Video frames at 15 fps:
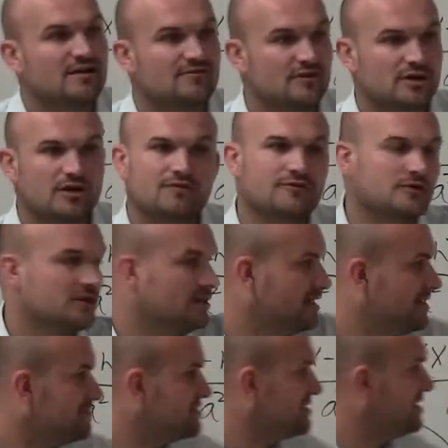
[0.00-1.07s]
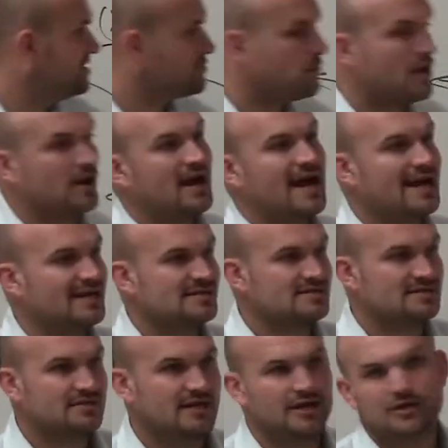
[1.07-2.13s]
and vertical for ellipse is where A
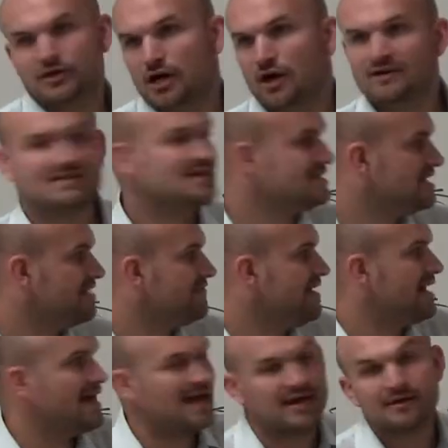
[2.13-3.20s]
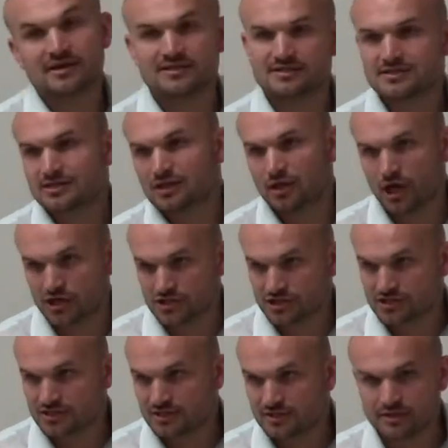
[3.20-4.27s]
is. And you can always identify A because it's the
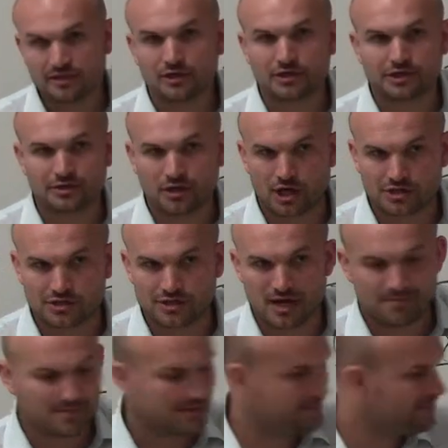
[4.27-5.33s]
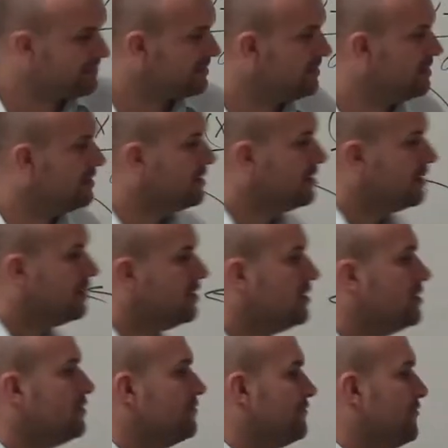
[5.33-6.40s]
largest, you know, your larger number.
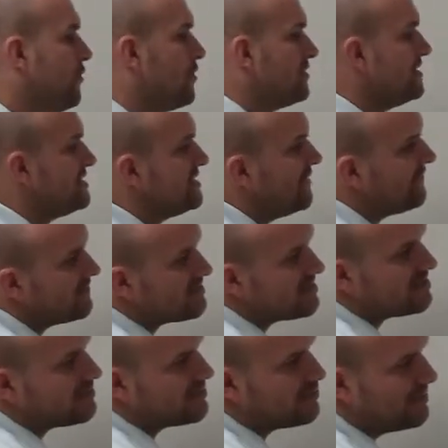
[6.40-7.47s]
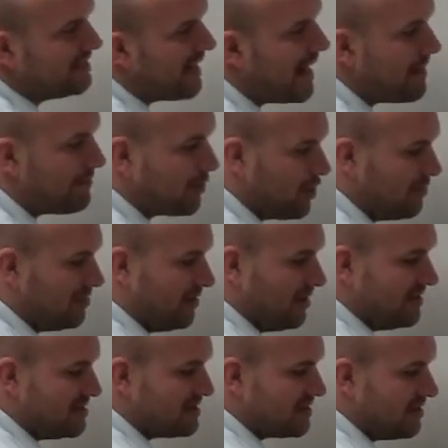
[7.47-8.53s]
For the differences between the
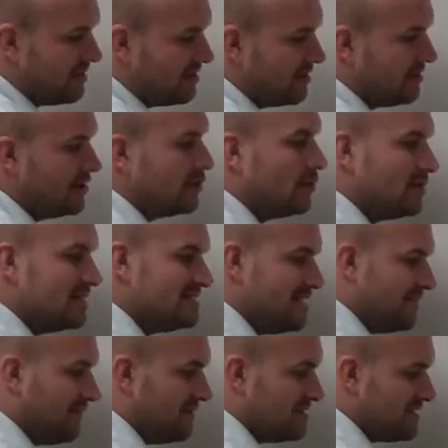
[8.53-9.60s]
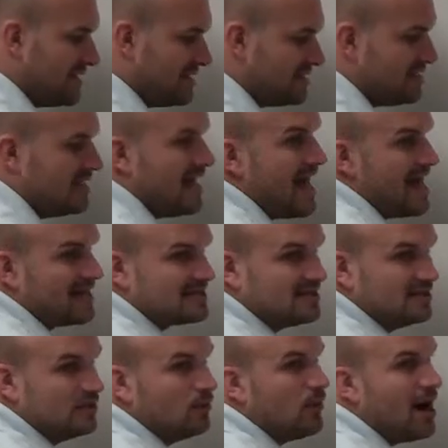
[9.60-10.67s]
hyperbolas, the only difference is the x
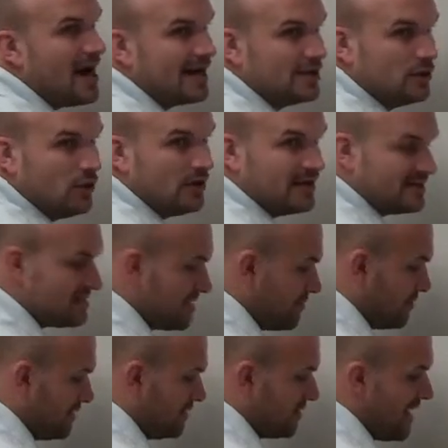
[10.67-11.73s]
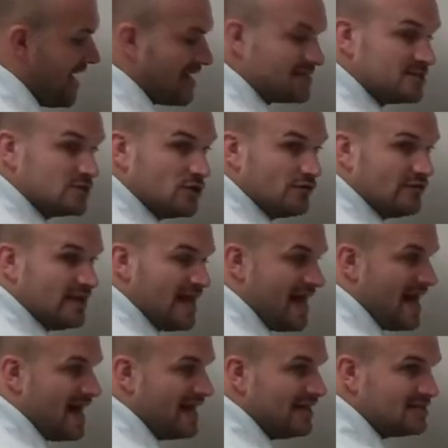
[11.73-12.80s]
and the y coordinates. And when your x is over the
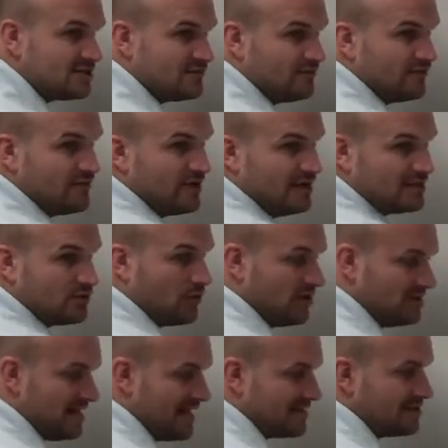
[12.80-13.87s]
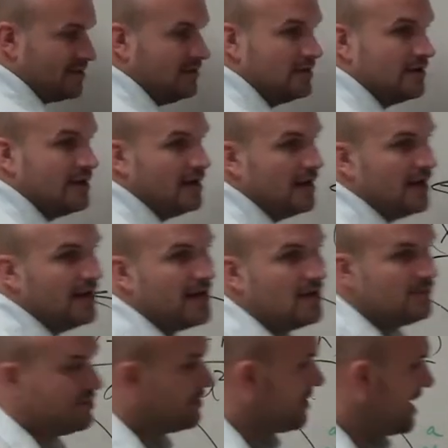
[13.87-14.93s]
A, it's, it's horizontal.
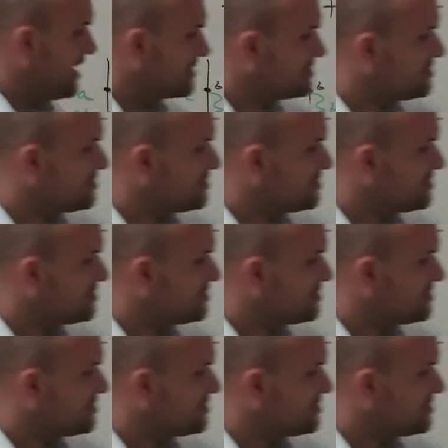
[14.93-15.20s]
And when your x